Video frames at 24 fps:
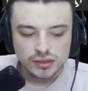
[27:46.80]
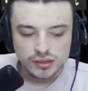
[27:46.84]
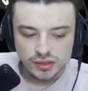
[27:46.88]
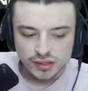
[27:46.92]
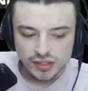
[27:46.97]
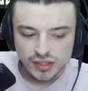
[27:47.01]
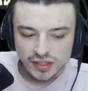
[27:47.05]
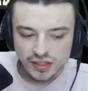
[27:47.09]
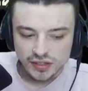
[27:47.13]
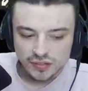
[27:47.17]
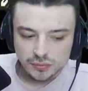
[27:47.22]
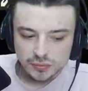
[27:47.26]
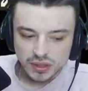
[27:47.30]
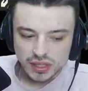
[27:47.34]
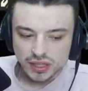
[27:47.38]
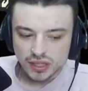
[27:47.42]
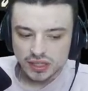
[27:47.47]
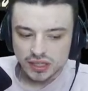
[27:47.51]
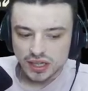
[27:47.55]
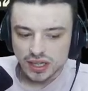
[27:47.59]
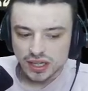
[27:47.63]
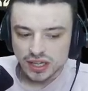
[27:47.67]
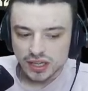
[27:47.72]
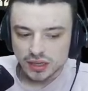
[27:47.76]
Give me a
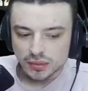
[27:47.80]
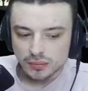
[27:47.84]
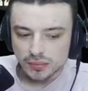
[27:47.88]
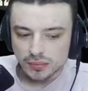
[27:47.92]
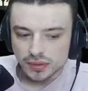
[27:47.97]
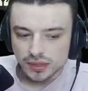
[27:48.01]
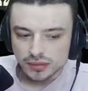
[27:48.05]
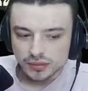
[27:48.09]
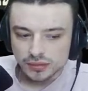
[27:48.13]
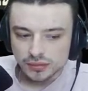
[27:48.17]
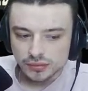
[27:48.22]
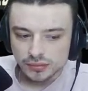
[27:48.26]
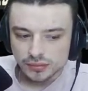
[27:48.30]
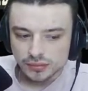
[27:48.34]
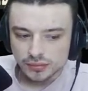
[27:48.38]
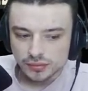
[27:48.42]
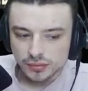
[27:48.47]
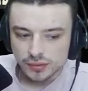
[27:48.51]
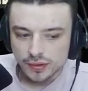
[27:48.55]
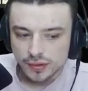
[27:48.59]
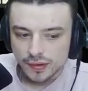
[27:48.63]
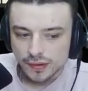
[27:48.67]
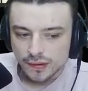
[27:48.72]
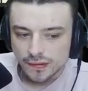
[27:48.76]
name.
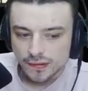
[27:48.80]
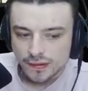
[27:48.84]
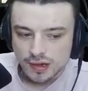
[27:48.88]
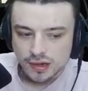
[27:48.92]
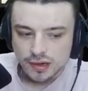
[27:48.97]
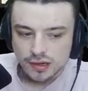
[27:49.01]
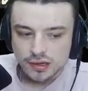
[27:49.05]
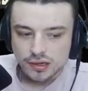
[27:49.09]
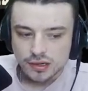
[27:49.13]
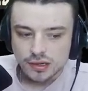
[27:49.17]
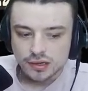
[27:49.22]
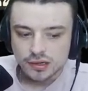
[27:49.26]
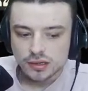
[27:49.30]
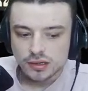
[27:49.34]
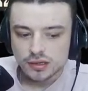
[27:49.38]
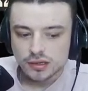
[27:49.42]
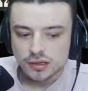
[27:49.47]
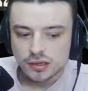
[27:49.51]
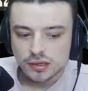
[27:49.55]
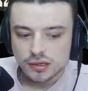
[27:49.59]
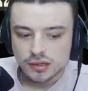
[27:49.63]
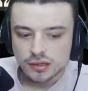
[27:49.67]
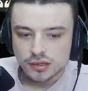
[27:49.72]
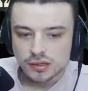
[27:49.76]

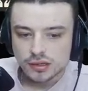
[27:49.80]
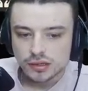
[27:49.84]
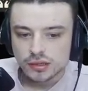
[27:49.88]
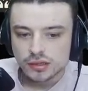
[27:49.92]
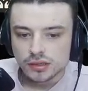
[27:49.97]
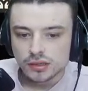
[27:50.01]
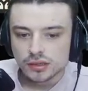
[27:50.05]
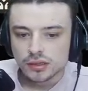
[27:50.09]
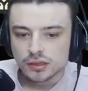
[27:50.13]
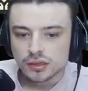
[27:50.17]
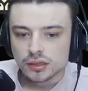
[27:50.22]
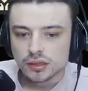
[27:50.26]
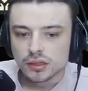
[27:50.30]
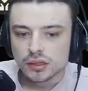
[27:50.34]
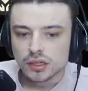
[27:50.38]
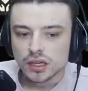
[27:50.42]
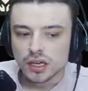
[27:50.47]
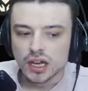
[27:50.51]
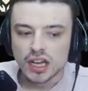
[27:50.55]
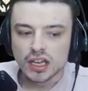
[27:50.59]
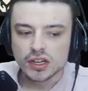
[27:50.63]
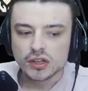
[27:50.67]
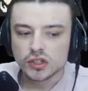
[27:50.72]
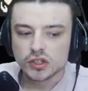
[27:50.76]
Uh,
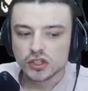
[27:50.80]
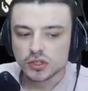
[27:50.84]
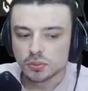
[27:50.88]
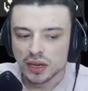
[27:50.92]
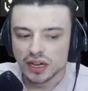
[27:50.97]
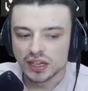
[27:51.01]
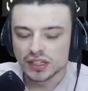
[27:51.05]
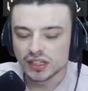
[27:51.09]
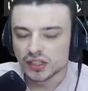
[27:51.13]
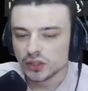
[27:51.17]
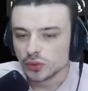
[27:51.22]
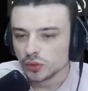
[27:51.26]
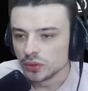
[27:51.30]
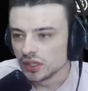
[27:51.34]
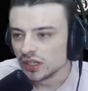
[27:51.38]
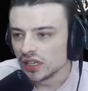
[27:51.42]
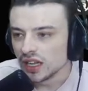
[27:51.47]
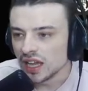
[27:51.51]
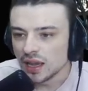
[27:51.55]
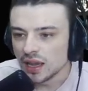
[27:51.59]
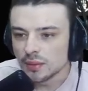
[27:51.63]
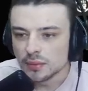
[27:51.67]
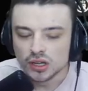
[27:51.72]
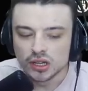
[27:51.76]
extra smiley, you want a
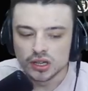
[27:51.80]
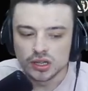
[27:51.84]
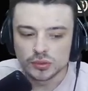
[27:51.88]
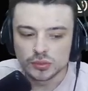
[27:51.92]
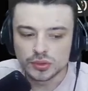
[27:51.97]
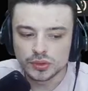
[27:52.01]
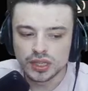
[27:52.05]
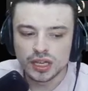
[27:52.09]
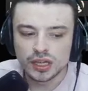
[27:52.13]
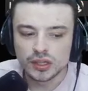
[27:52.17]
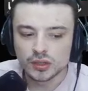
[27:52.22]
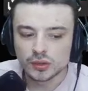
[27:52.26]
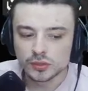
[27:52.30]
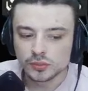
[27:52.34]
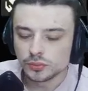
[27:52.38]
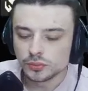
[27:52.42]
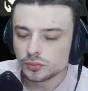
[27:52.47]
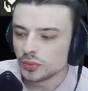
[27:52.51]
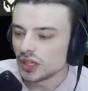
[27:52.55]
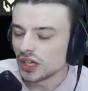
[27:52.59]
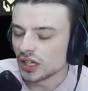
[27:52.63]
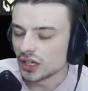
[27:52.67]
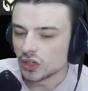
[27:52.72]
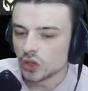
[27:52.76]
name? Uh, we got a we
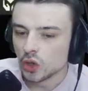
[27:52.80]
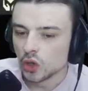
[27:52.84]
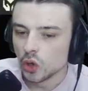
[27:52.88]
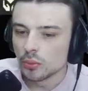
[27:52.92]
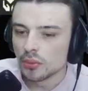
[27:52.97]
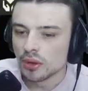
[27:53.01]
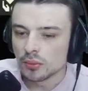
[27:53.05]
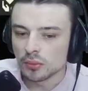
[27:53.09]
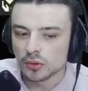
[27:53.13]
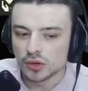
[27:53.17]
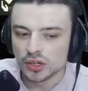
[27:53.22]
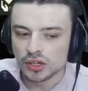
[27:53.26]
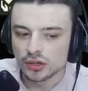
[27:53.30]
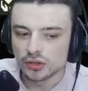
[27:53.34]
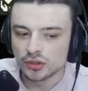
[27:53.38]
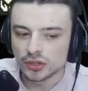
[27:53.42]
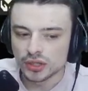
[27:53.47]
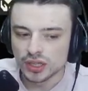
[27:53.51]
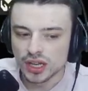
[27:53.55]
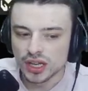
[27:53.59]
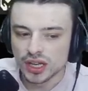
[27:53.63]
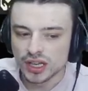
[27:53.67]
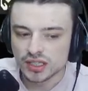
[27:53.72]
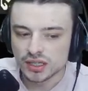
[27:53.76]
got a cult member here, you
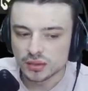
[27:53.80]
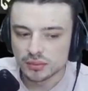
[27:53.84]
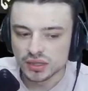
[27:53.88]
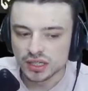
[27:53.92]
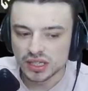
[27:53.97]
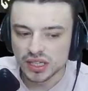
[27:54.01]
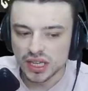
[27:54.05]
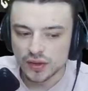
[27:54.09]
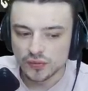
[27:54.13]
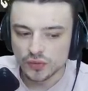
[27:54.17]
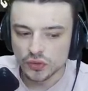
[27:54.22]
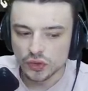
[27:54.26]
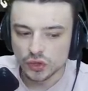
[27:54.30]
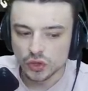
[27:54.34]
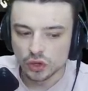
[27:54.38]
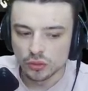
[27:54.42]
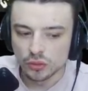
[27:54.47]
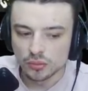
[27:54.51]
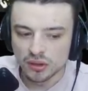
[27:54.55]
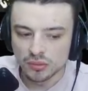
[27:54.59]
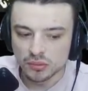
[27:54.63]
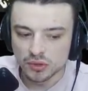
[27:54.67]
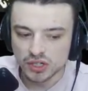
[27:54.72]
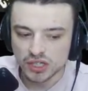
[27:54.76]
guys. Give me a name for the cult
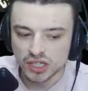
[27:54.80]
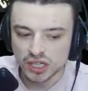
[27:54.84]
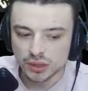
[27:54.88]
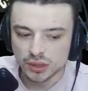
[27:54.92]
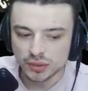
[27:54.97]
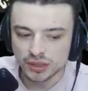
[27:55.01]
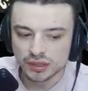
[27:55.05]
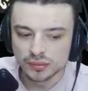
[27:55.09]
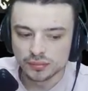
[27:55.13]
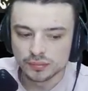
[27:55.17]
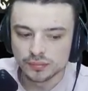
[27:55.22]
member, shall we?